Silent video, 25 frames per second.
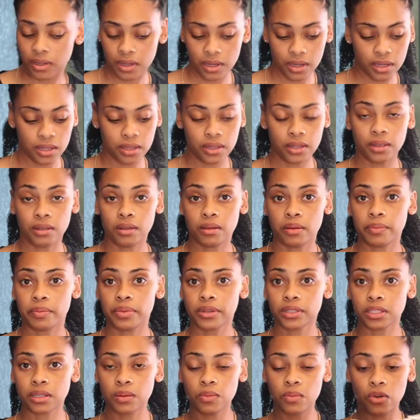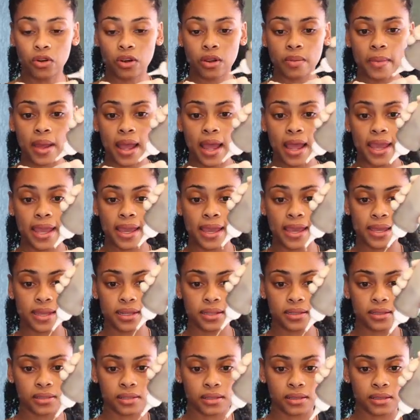And then I'll put some more in my
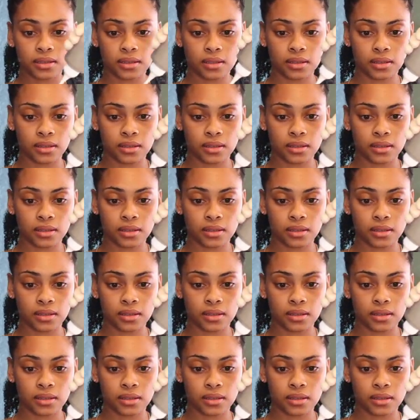hands.